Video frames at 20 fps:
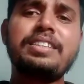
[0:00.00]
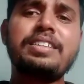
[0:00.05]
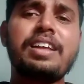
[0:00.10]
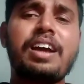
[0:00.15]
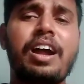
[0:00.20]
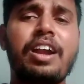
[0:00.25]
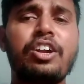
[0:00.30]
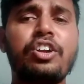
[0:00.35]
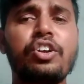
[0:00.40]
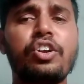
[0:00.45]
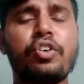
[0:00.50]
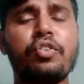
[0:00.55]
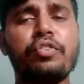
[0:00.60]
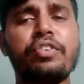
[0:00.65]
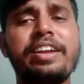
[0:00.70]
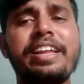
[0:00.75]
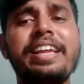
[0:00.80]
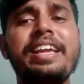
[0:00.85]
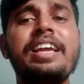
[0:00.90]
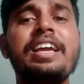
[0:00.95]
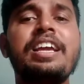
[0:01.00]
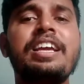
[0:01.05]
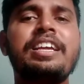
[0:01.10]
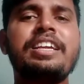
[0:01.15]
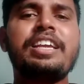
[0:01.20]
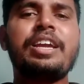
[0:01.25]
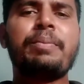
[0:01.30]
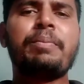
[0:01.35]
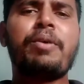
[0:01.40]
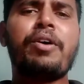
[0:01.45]
is undoubtedly
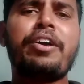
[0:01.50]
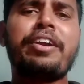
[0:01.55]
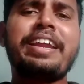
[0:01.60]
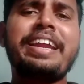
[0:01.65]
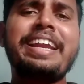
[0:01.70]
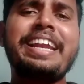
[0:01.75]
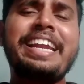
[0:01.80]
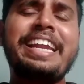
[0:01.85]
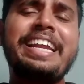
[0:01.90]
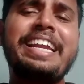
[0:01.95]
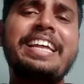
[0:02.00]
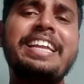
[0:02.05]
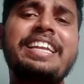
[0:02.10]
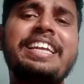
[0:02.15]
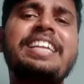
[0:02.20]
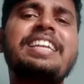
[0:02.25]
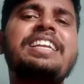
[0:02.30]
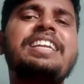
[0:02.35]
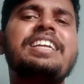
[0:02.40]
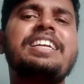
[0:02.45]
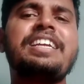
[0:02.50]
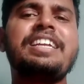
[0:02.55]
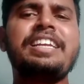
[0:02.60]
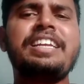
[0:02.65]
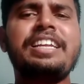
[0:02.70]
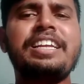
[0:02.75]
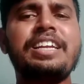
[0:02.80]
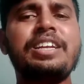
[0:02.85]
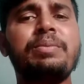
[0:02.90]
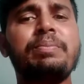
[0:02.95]
a market leader in
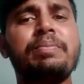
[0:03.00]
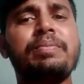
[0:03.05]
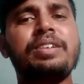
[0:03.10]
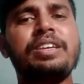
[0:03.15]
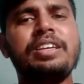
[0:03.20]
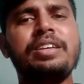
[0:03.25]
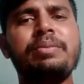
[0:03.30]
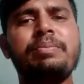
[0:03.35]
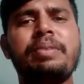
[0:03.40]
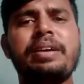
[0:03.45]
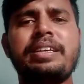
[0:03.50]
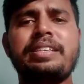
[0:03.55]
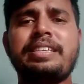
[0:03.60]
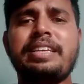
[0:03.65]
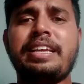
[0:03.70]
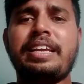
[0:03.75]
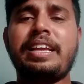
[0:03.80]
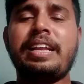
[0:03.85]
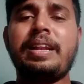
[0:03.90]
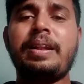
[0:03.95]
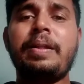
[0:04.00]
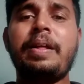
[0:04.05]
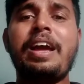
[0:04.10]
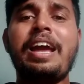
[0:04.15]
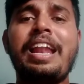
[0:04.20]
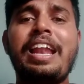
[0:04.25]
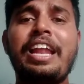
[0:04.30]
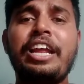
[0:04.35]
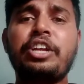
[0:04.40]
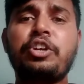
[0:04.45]
Indian e-bicycle.
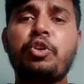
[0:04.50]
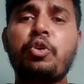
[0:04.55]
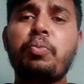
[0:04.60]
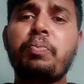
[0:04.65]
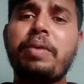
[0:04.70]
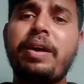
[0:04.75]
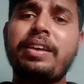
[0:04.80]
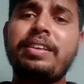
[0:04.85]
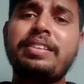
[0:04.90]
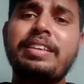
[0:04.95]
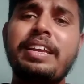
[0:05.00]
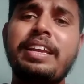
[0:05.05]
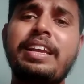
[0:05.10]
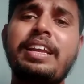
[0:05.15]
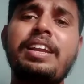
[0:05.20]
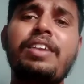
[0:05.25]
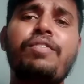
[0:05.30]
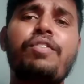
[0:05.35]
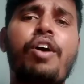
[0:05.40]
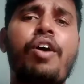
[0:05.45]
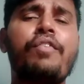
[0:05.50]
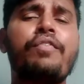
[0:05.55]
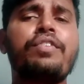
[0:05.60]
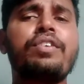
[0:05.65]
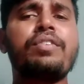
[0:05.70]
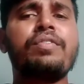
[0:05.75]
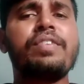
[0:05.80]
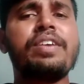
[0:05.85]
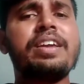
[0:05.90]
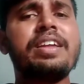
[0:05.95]
Lectro bicycles
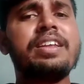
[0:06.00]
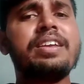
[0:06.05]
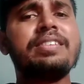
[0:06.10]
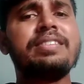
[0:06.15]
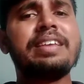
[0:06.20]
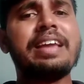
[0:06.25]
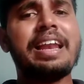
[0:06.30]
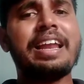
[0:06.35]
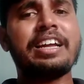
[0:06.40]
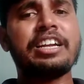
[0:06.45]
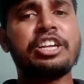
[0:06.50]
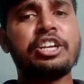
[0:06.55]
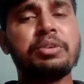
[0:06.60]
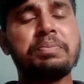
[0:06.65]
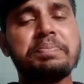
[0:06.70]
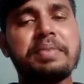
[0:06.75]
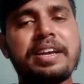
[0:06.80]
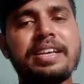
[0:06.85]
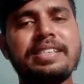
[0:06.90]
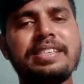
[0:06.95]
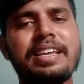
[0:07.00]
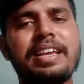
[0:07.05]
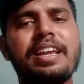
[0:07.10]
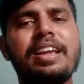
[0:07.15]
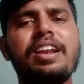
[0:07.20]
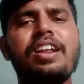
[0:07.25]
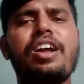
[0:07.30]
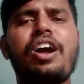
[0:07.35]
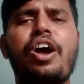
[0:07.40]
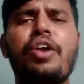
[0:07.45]
offer various electric
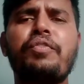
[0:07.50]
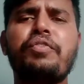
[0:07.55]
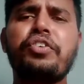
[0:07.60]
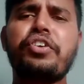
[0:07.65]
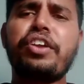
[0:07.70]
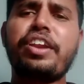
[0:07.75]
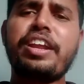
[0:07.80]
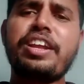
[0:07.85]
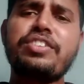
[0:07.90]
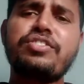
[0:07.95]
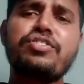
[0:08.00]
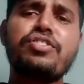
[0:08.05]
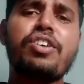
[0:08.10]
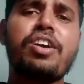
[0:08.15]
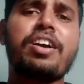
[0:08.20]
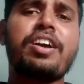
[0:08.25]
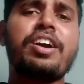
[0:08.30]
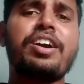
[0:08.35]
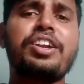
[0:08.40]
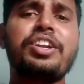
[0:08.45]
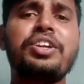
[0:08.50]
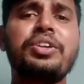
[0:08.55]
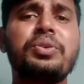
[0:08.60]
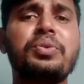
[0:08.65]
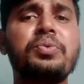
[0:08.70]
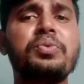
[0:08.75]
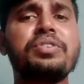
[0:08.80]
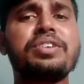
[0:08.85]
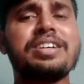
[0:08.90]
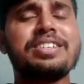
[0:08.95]
bicycle configuration according
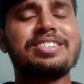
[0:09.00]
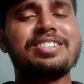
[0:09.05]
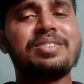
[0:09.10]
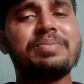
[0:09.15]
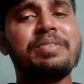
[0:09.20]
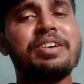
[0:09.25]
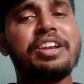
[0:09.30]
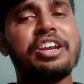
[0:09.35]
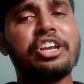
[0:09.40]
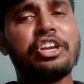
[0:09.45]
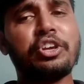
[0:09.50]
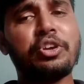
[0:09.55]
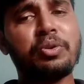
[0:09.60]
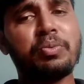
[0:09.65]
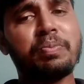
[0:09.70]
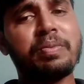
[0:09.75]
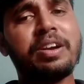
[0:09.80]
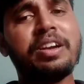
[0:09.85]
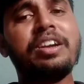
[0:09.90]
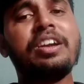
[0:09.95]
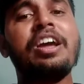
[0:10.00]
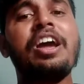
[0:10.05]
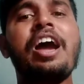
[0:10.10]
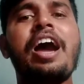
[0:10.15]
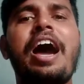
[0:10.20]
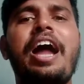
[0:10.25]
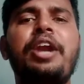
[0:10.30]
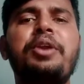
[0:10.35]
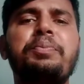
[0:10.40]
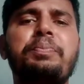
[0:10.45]
to customer requirement
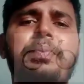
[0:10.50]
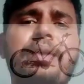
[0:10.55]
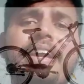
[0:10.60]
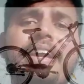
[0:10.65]
and